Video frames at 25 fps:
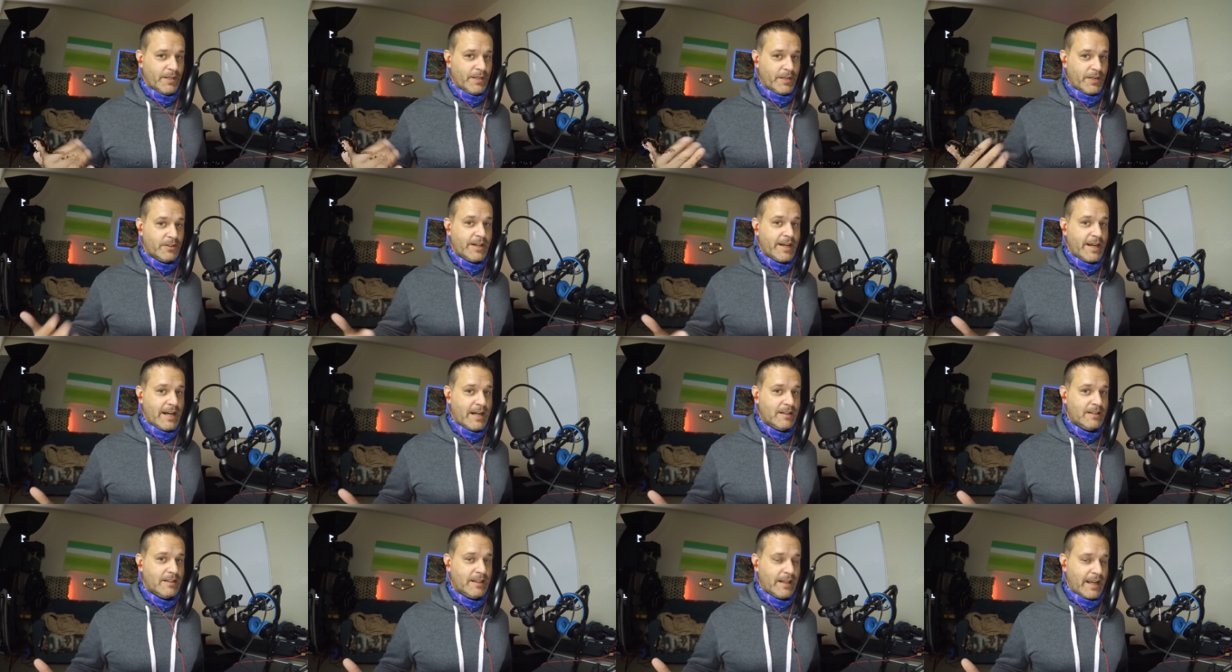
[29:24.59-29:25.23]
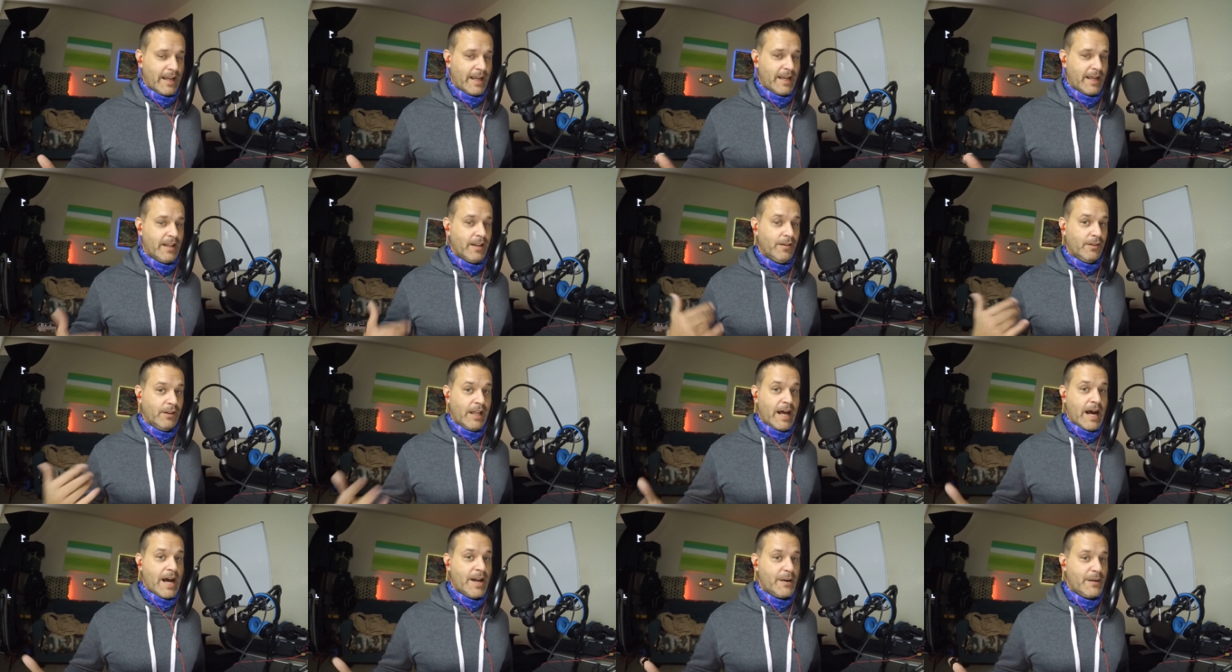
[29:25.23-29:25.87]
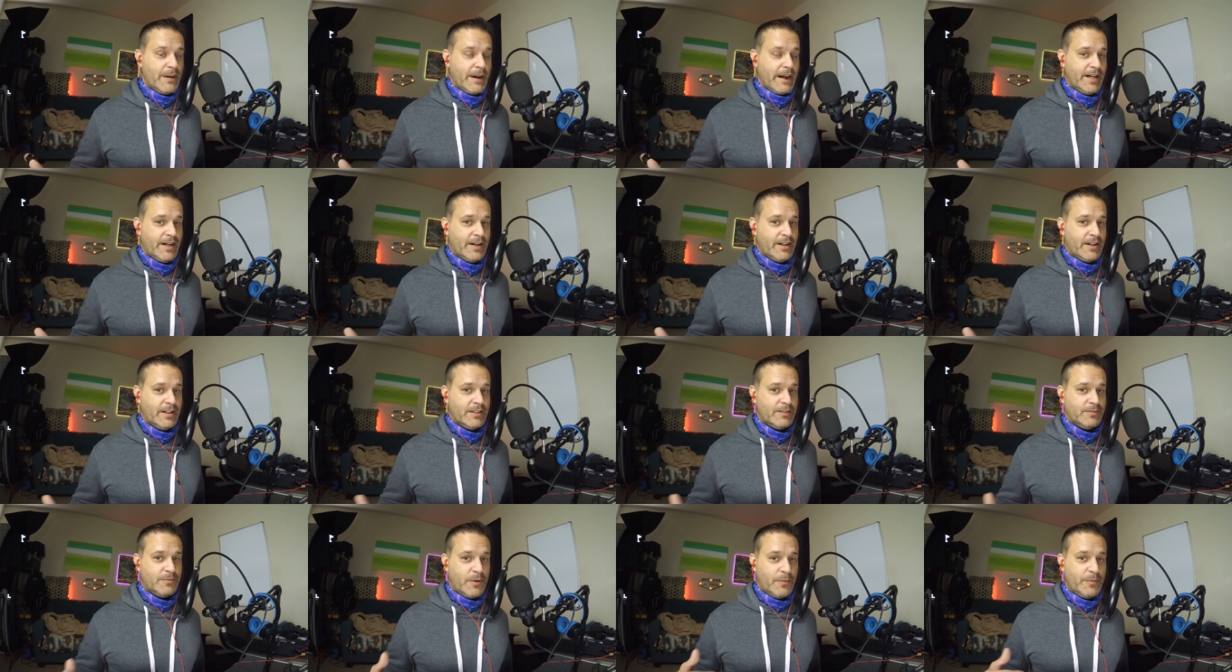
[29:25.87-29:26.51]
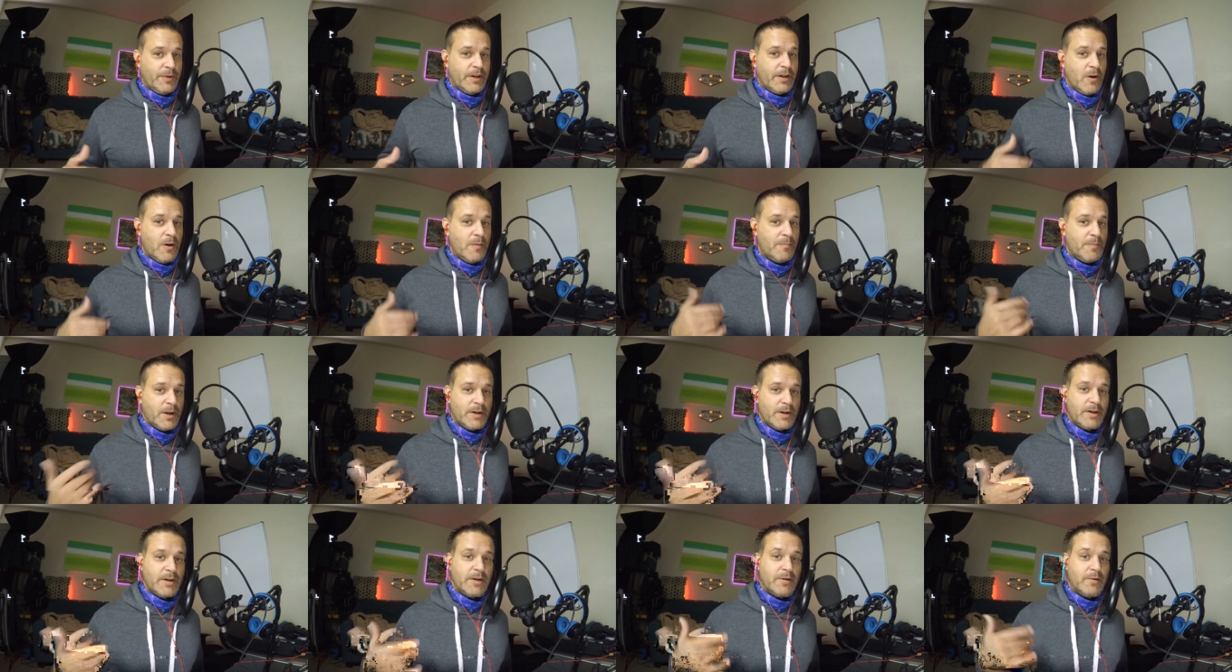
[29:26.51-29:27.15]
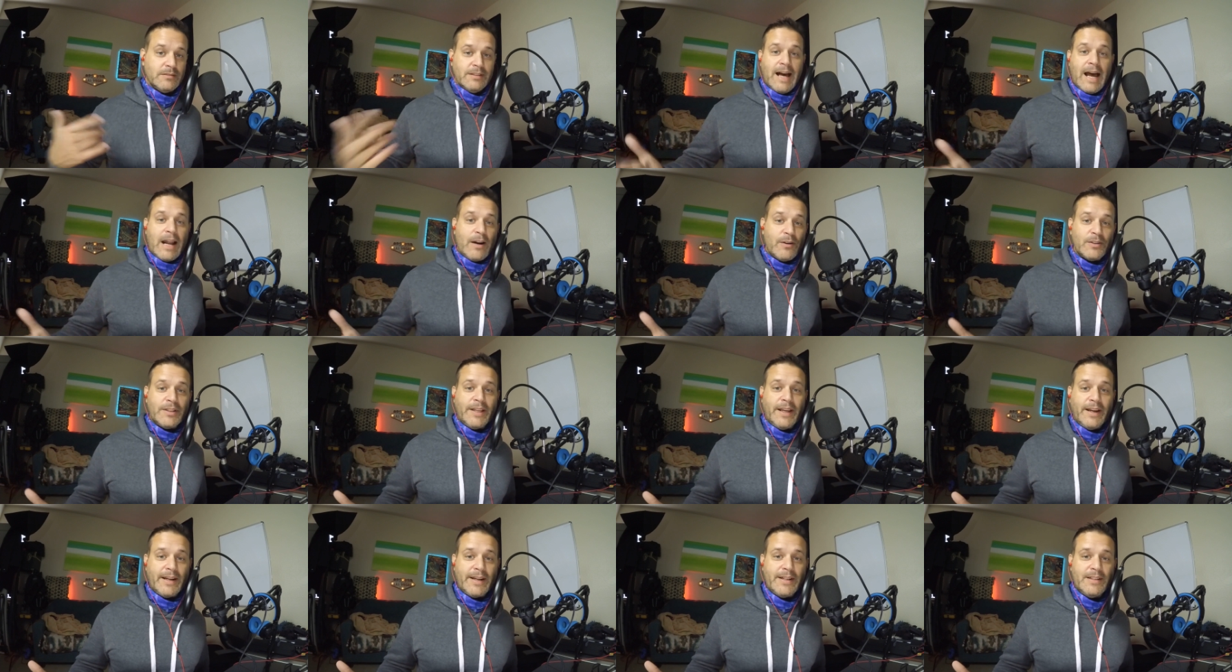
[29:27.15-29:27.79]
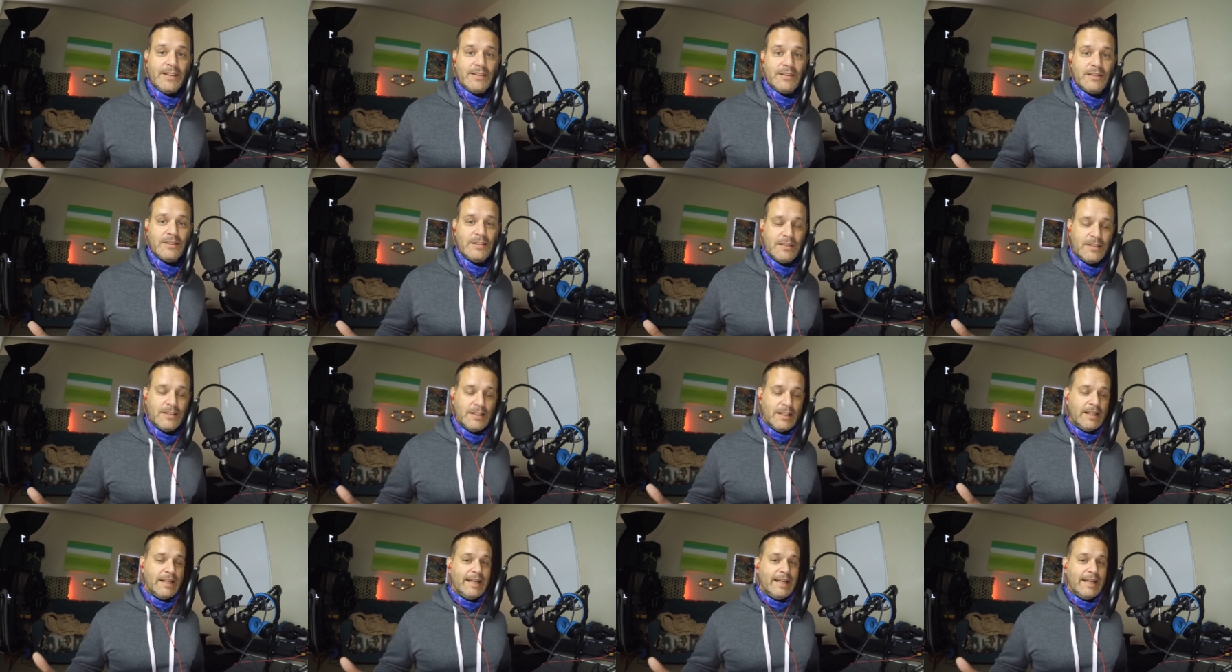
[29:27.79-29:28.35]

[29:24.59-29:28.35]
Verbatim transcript: look at a lottery here where we go purchase lotto tickets